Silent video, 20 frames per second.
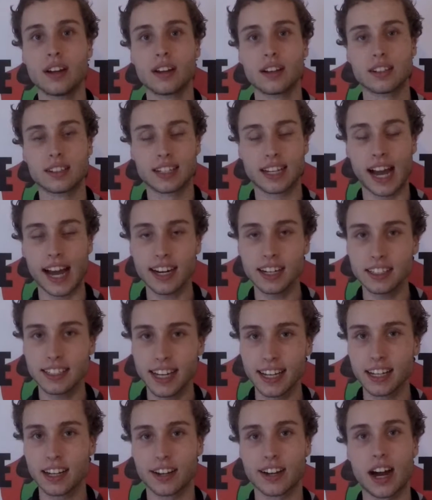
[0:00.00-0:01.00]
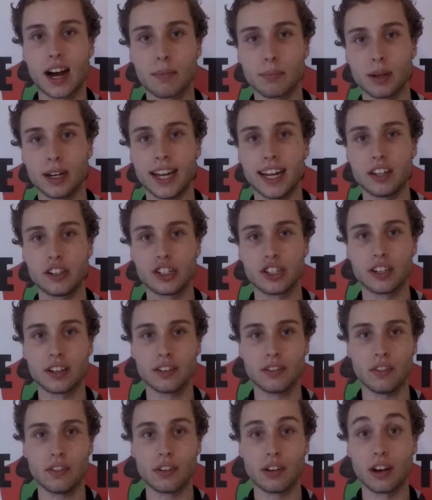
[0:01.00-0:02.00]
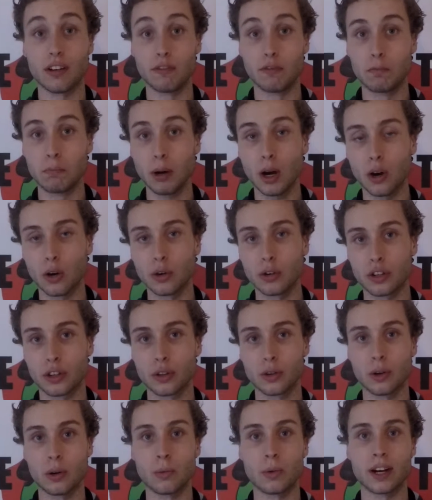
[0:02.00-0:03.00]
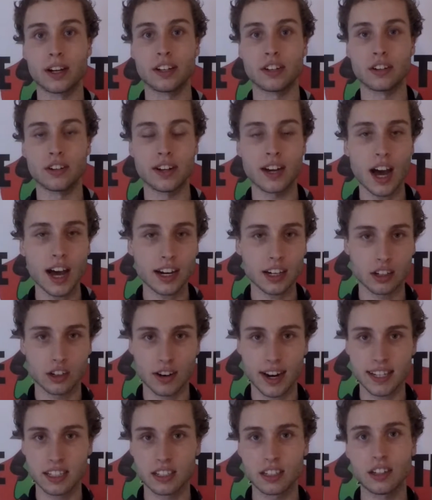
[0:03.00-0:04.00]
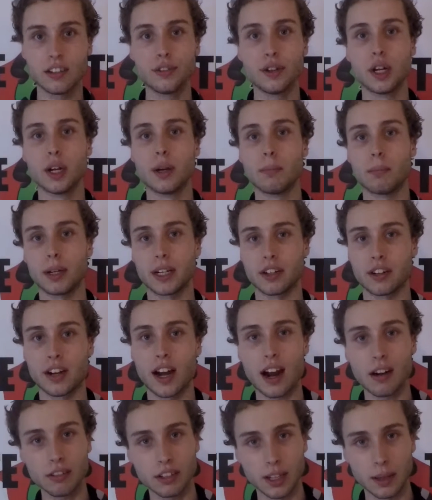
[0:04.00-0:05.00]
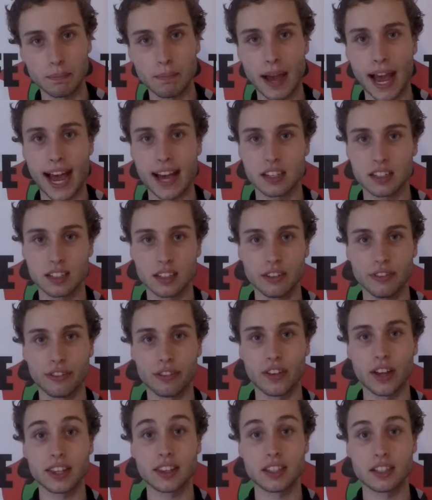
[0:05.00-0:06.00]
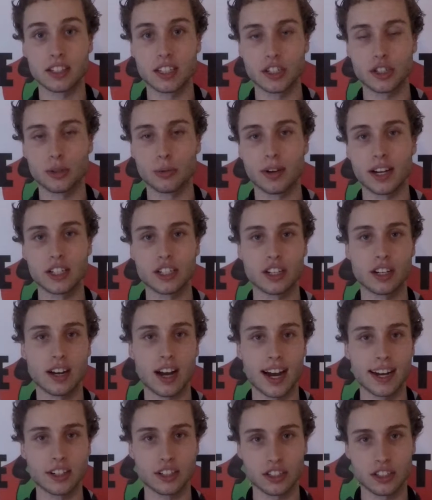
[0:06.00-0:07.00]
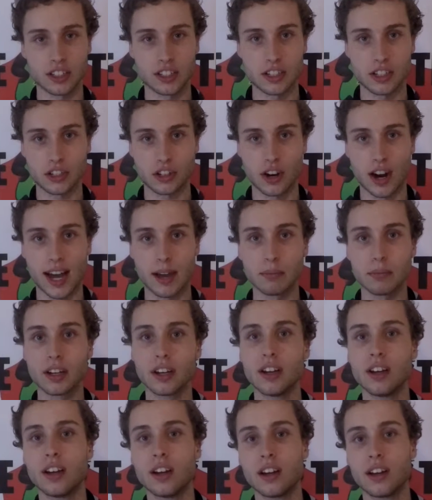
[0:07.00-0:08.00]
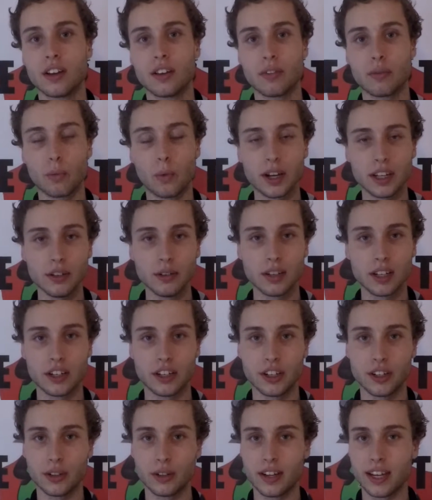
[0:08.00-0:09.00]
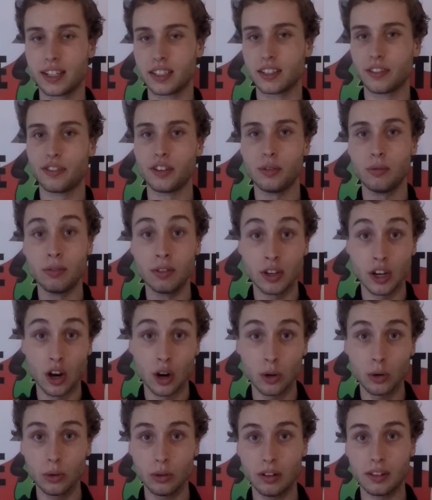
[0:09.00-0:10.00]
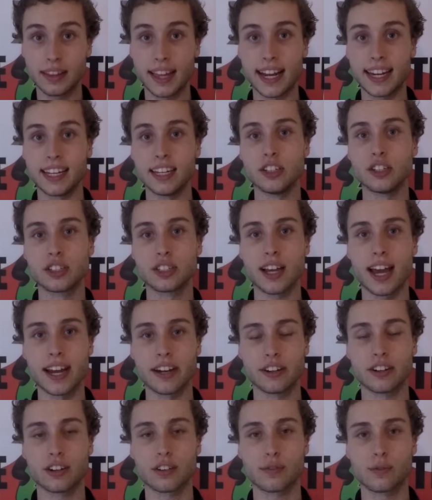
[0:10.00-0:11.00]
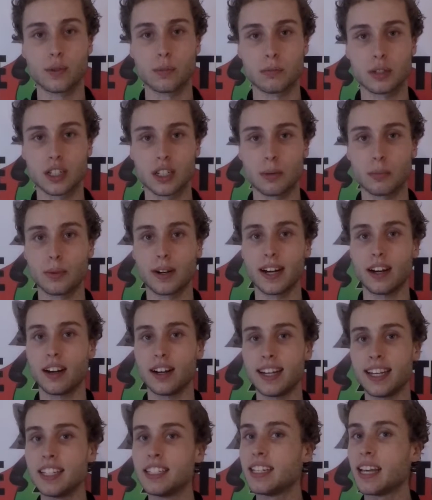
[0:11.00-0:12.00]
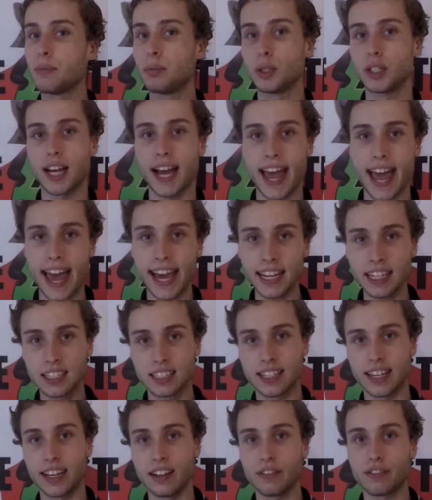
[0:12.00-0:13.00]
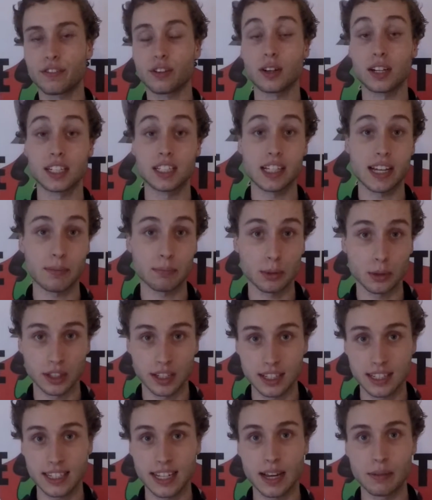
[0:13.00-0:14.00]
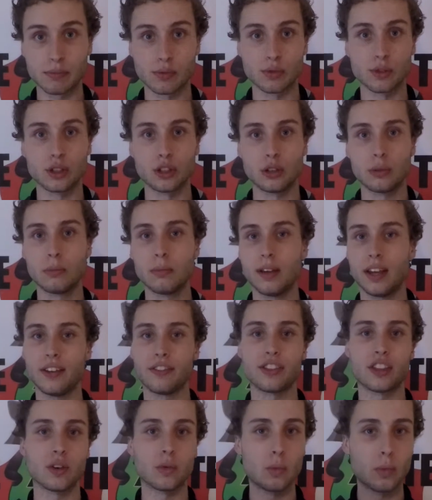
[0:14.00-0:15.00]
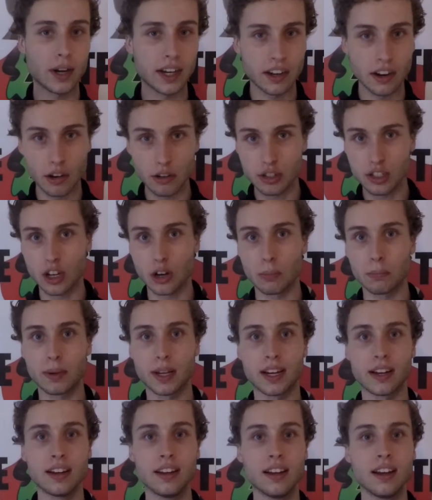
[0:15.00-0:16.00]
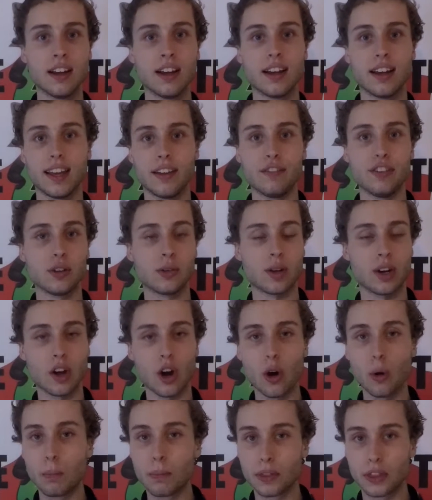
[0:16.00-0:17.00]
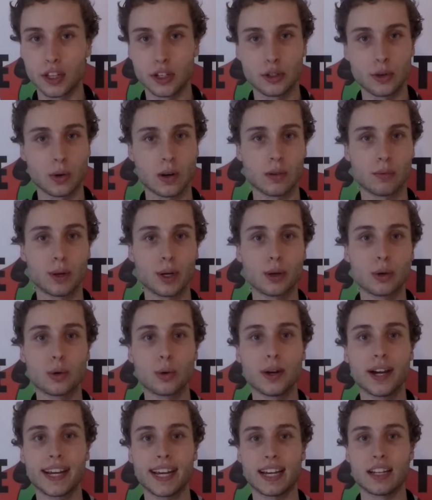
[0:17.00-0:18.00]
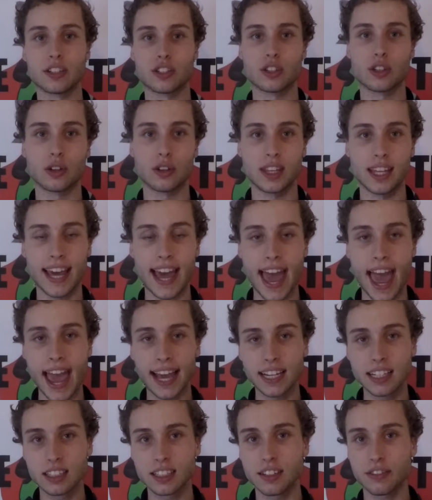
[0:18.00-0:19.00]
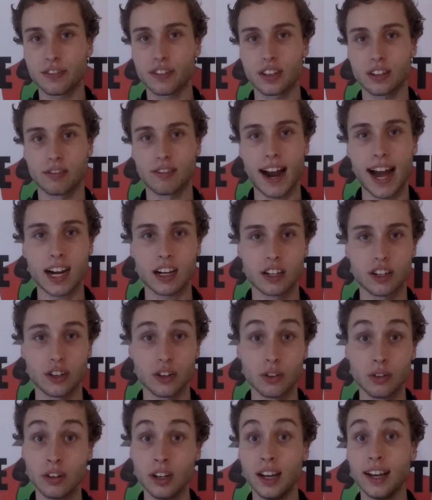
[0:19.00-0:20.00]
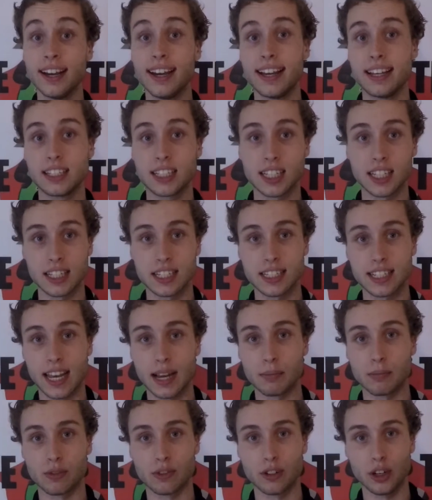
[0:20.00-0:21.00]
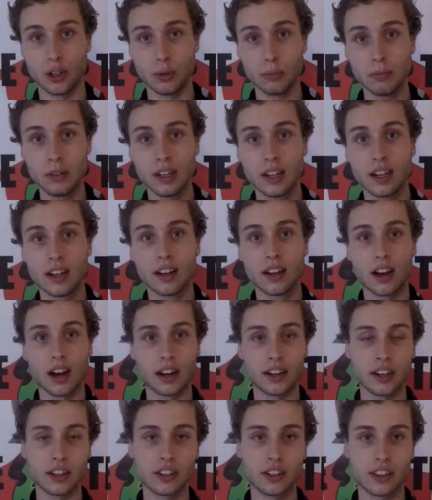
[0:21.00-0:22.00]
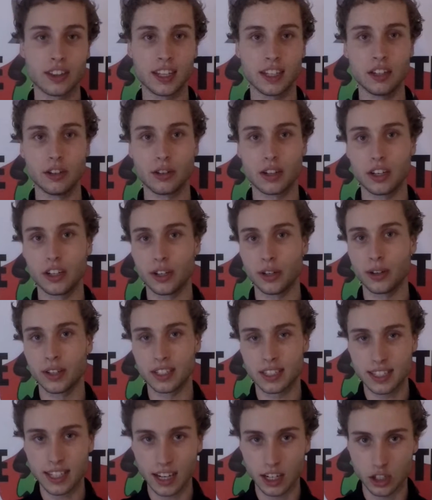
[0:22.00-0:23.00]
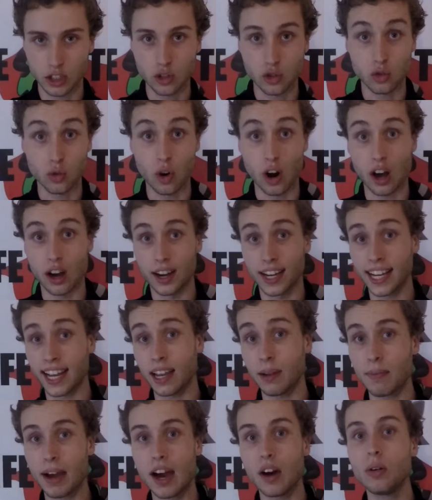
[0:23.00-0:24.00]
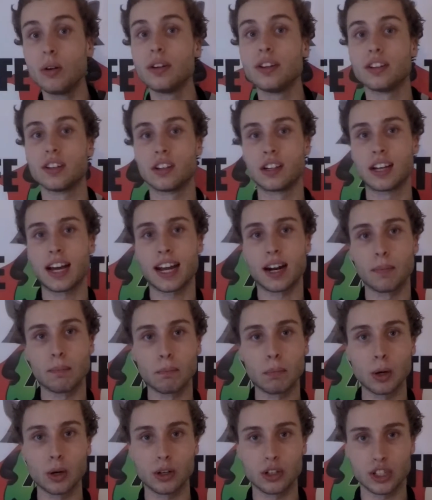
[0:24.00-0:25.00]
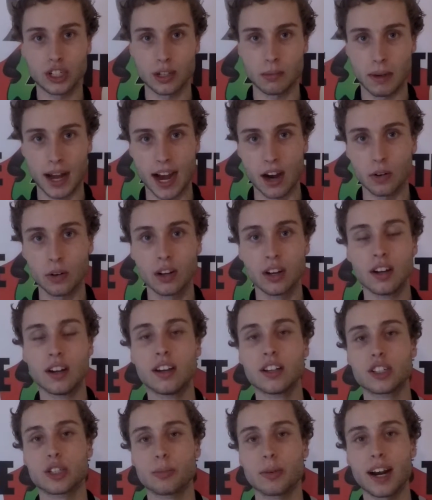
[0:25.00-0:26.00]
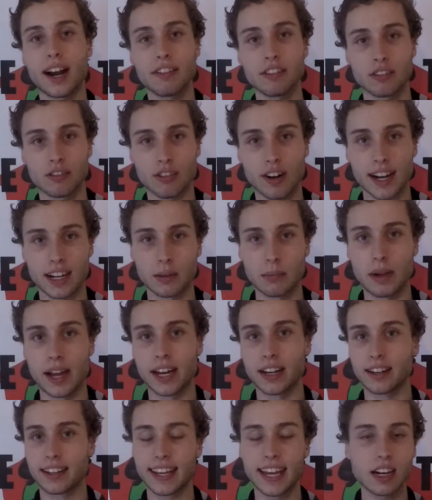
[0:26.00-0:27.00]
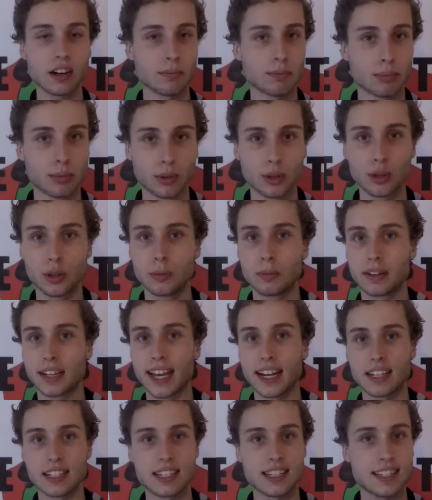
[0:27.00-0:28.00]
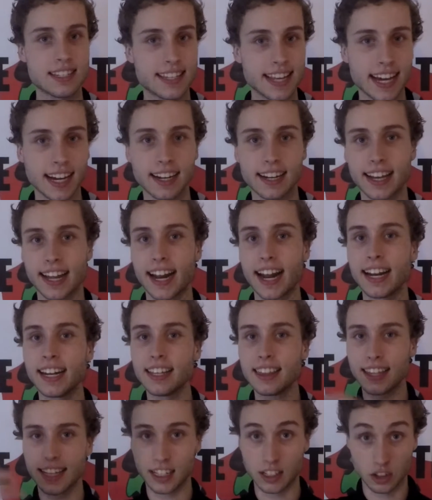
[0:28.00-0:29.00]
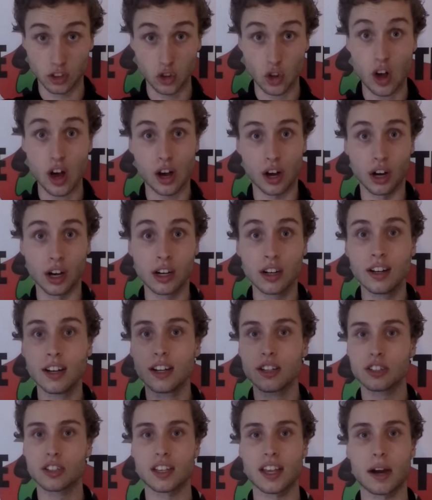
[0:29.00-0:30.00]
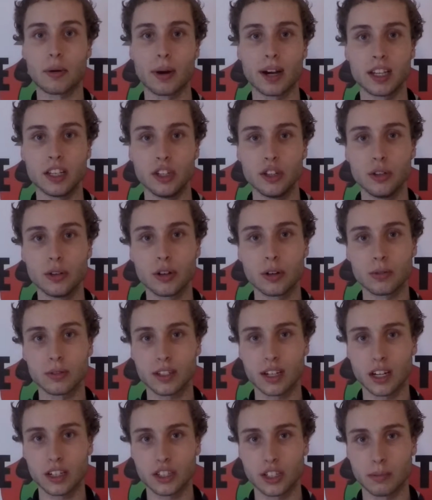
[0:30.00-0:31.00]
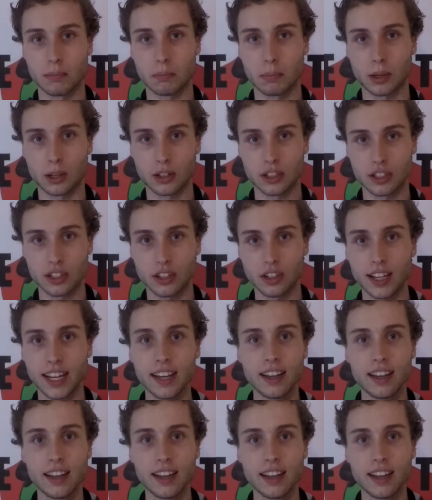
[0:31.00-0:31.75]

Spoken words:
kind of take a combination of both, where you're not aggressive, but you're not really passive like the situation I just described. What you could do is, if you know that he just entered from somewhere and he's able to exit, for example, in the same room, if the window's open, if you can open the door real quick, and so the exit for the raccoon is in the same room, another thing you could do, instead of drawing him out, you could kind of push him out. So what I would recommend, get a broom, get a stick, get anything long, so that way you don't touch him personally,